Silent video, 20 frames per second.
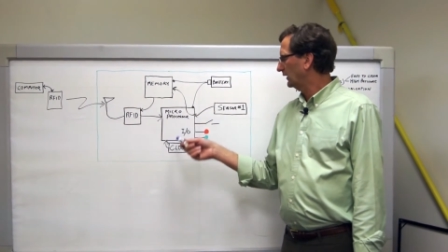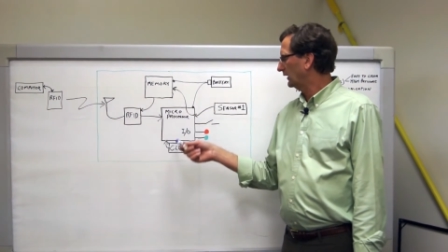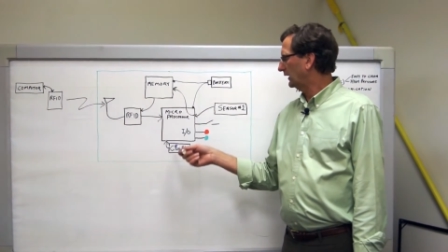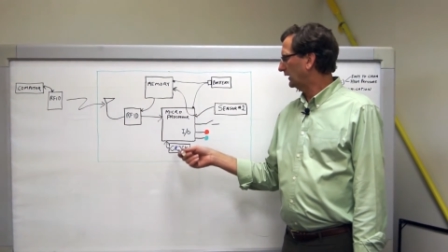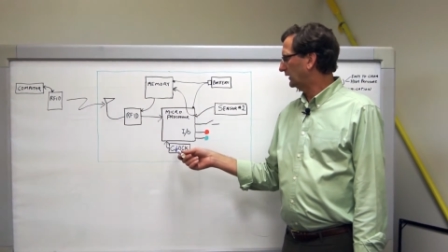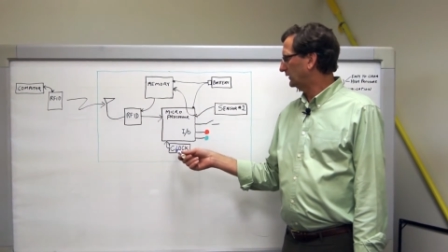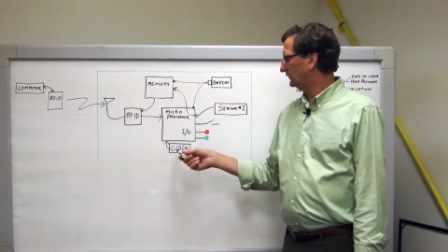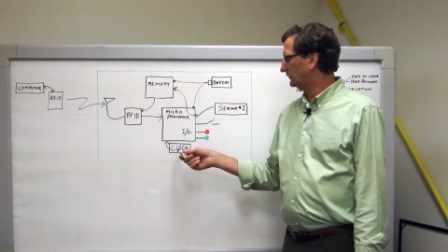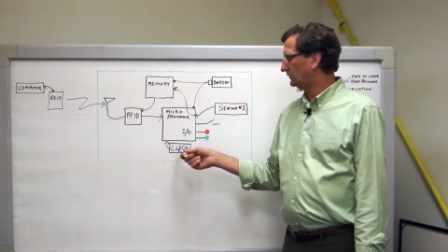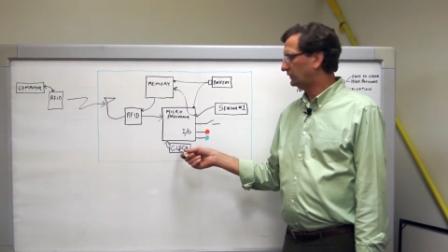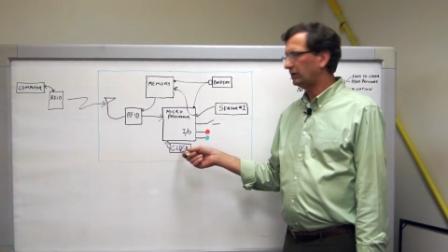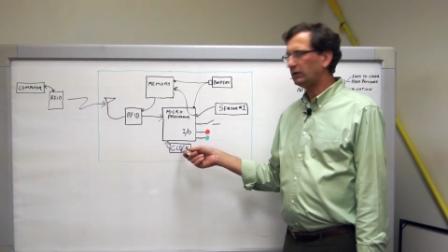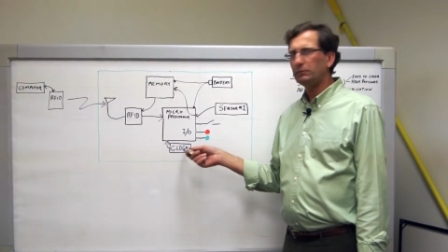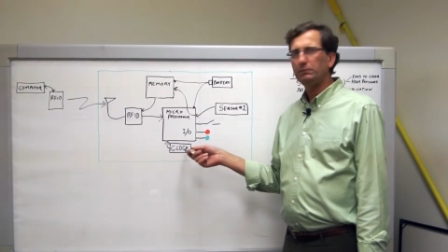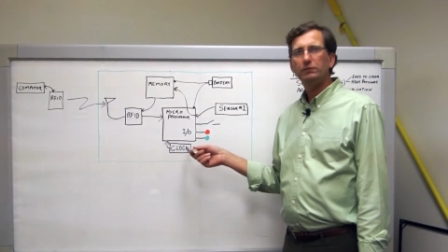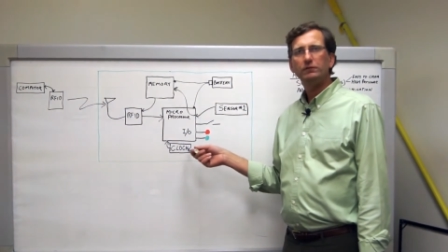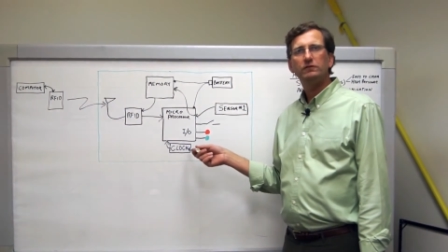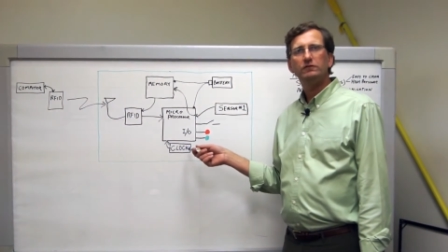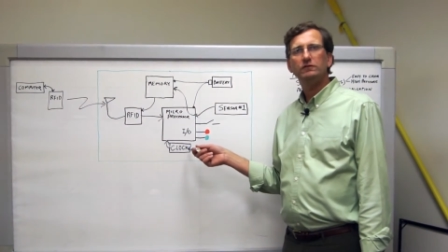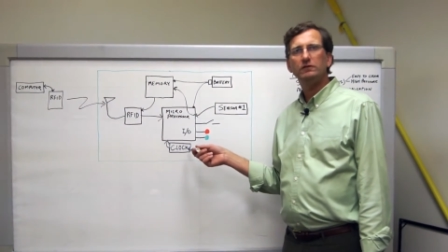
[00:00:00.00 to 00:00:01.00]
and
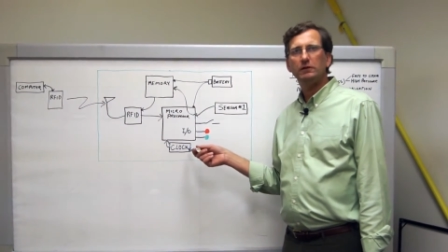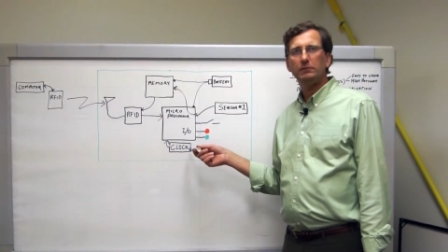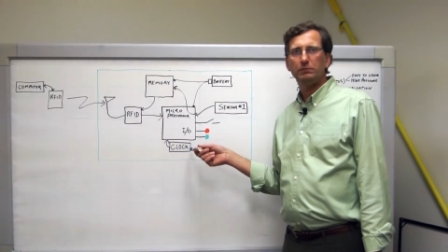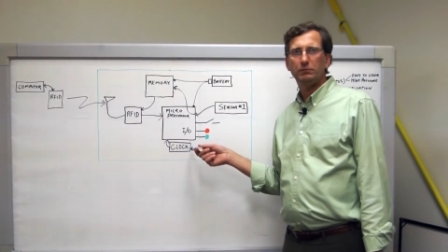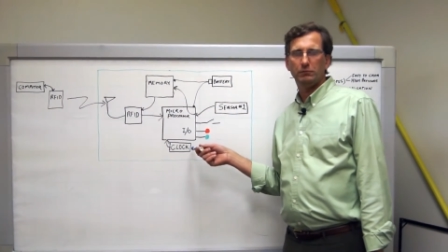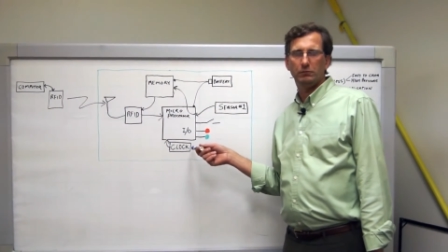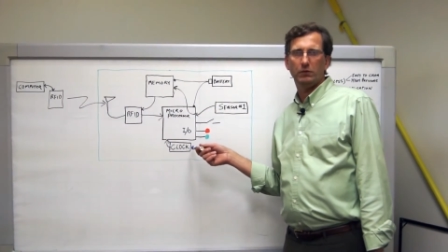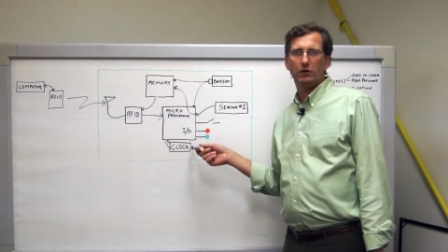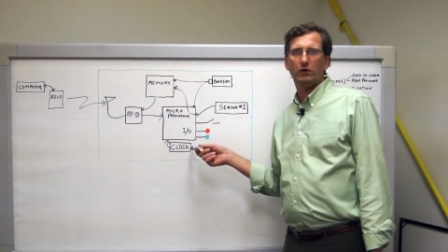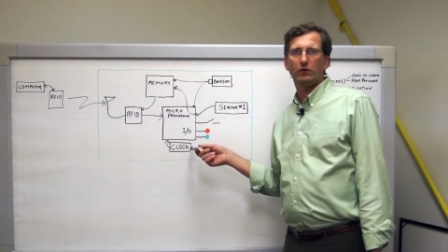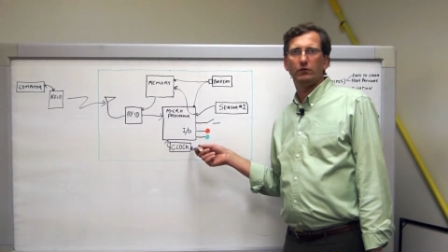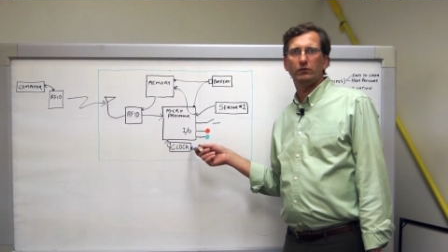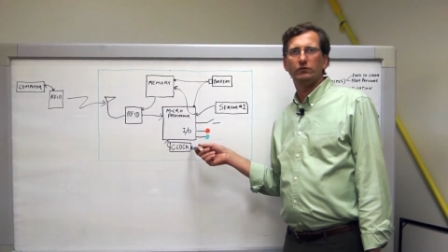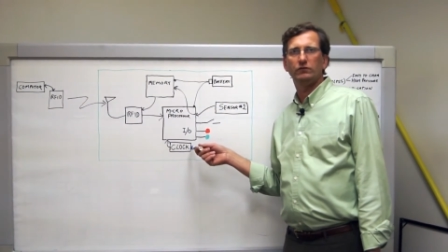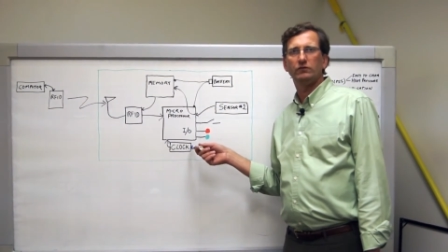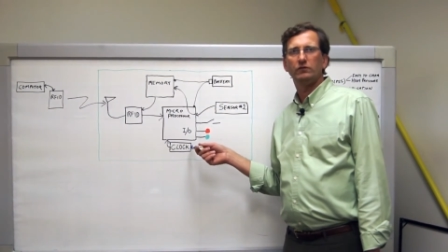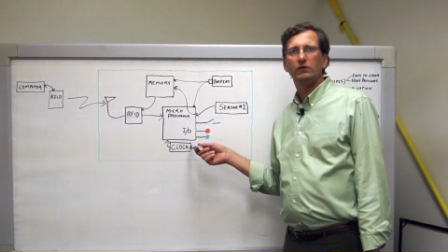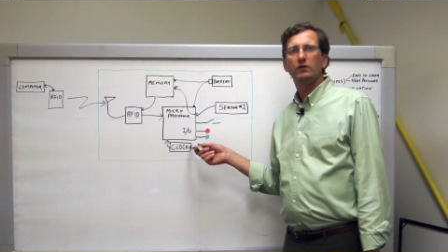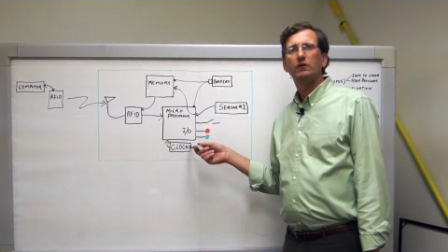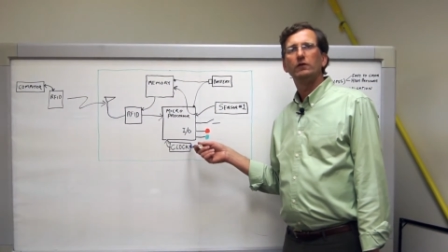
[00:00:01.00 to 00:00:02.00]
deep sleep
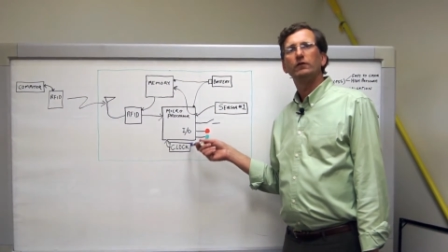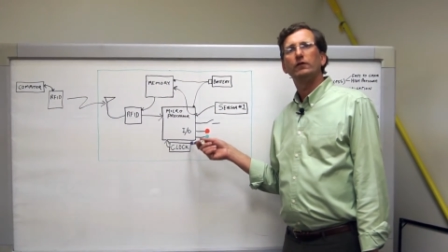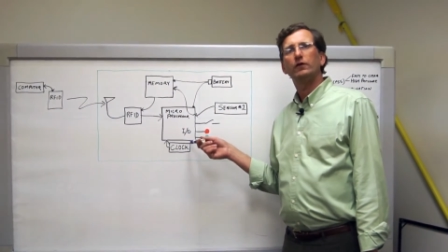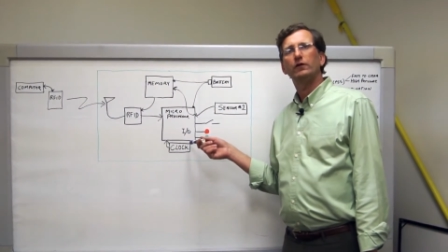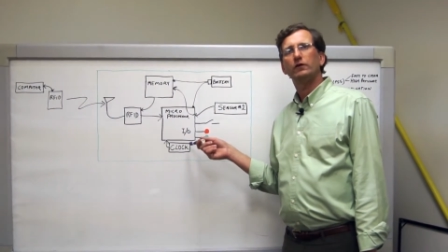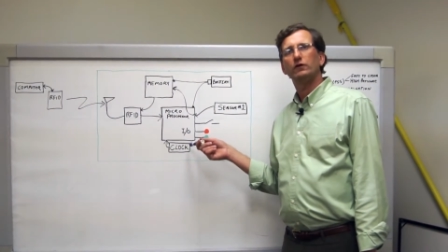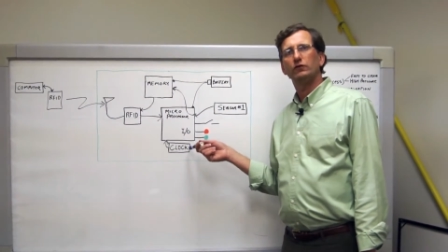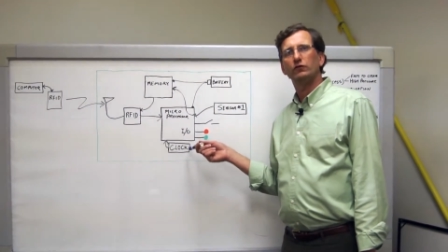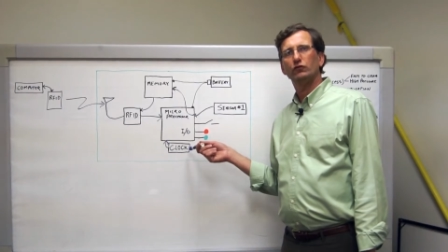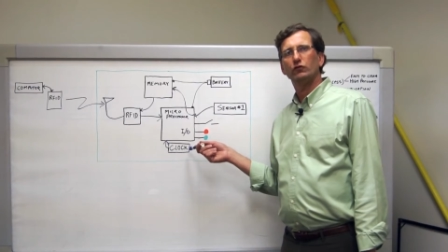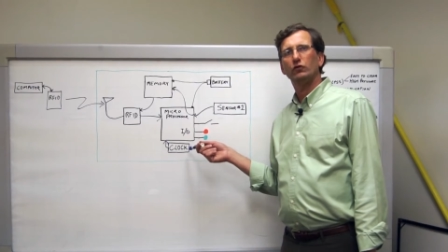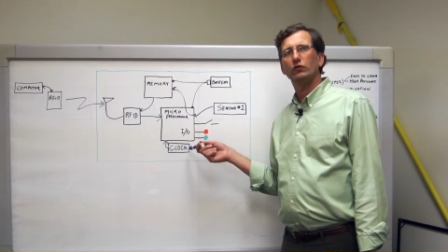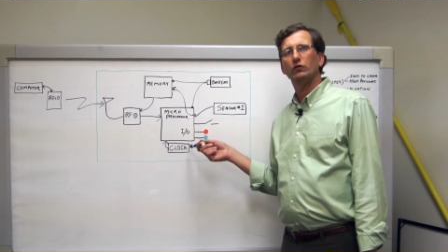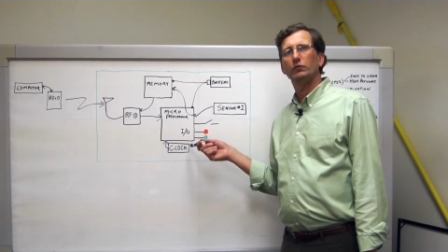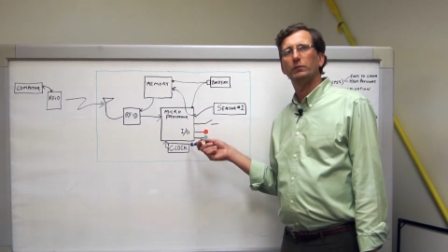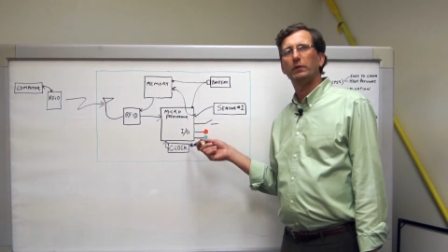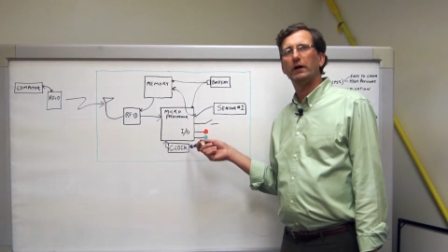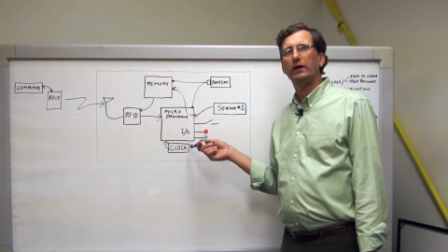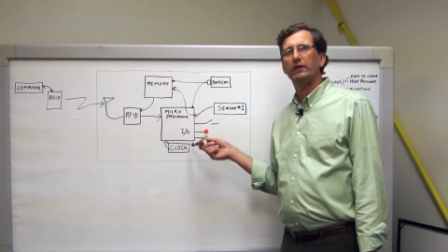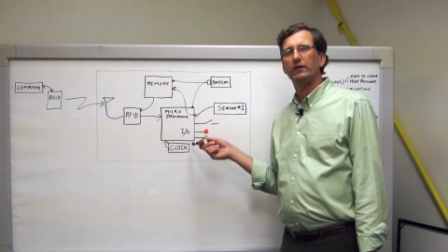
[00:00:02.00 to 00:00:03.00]
modes that are
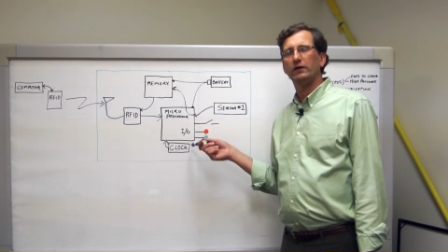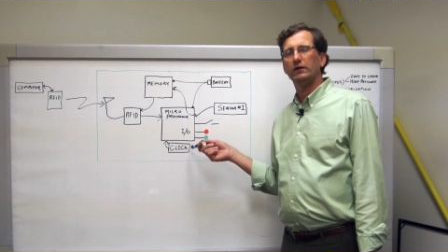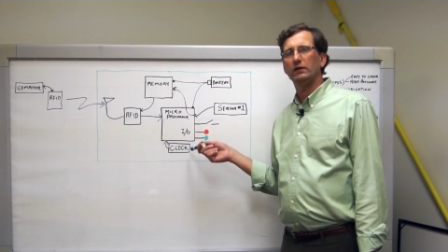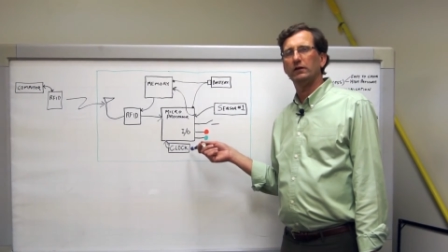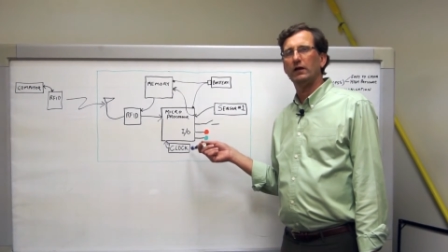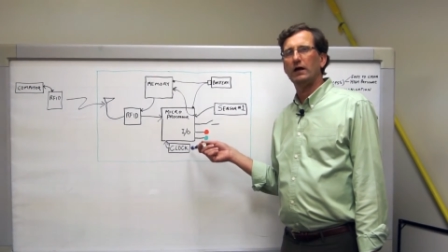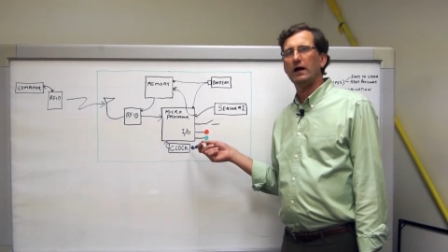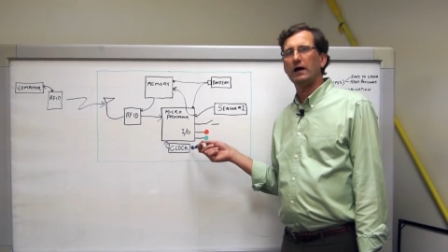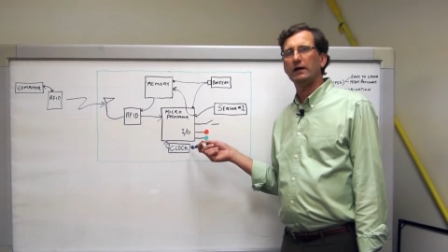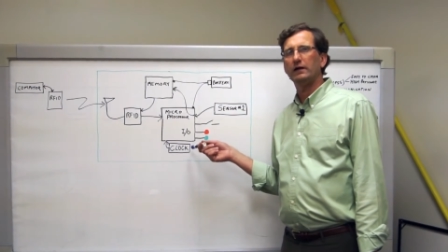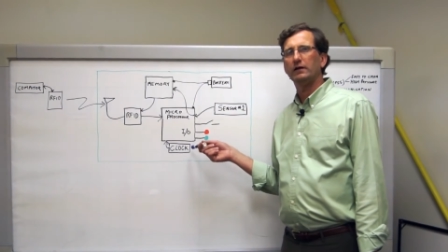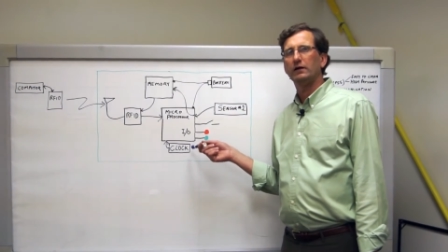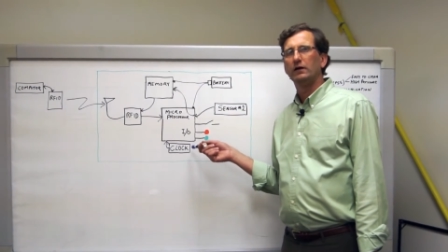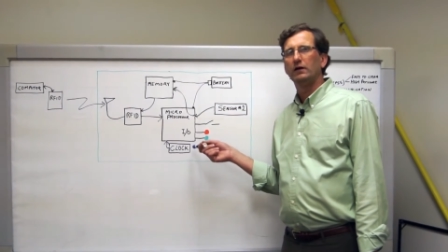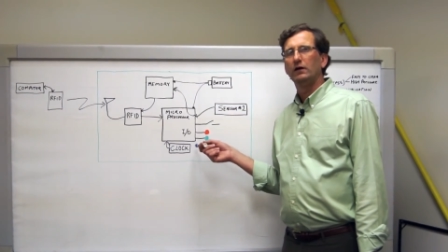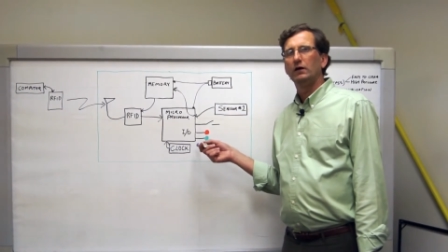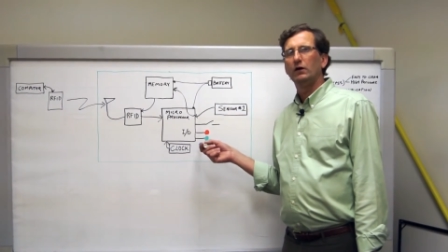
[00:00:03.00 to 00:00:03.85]
controlled by the clock,